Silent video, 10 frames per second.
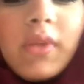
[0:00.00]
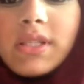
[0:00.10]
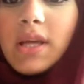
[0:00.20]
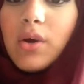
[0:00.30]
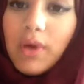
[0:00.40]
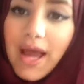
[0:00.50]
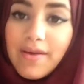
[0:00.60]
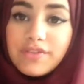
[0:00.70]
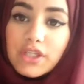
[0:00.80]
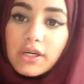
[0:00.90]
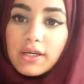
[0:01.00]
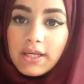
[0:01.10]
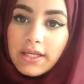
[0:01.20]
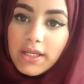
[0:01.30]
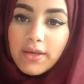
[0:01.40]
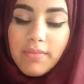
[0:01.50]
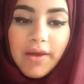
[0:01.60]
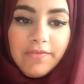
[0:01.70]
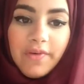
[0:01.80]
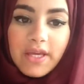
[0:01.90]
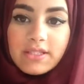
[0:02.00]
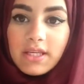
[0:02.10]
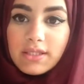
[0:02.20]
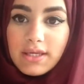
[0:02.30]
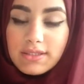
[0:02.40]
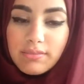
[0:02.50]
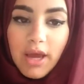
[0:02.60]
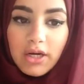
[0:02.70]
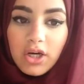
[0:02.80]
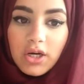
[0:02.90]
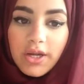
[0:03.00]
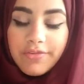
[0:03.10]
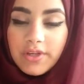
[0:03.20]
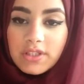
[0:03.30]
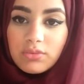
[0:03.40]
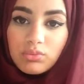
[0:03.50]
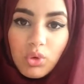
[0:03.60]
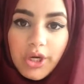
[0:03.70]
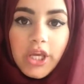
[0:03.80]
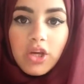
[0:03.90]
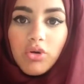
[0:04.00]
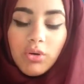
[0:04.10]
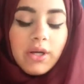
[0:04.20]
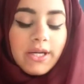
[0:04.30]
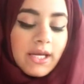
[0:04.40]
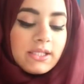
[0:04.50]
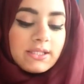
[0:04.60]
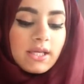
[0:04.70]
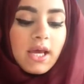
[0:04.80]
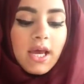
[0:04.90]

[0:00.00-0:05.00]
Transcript: So after cleaning my face, it doesn't matter if it's morning or night,